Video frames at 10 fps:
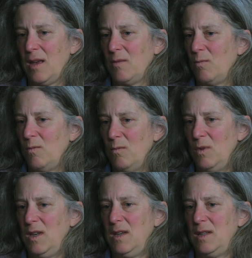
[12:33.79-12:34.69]
and
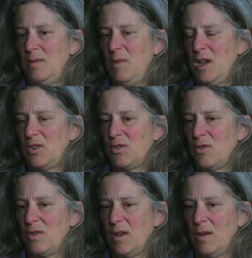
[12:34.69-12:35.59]
we need to make
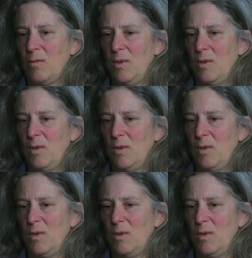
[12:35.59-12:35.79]
sure that